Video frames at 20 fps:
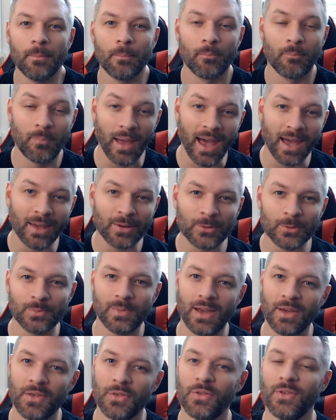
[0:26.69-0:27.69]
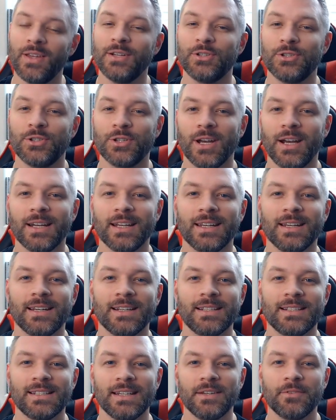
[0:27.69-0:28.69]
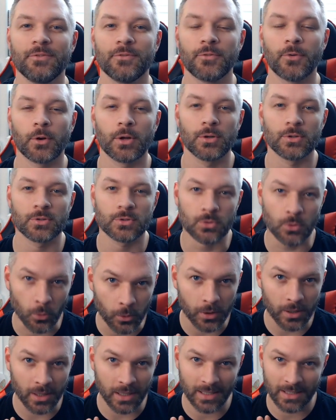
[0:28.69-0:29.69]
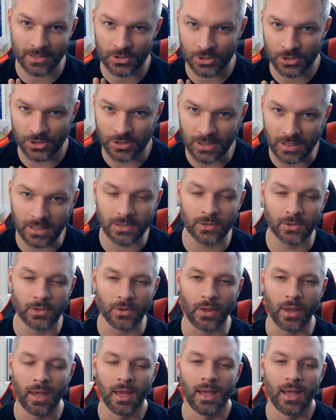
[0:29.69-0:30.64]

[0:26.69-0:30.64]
battle method shiny hunting for Sword and Shield.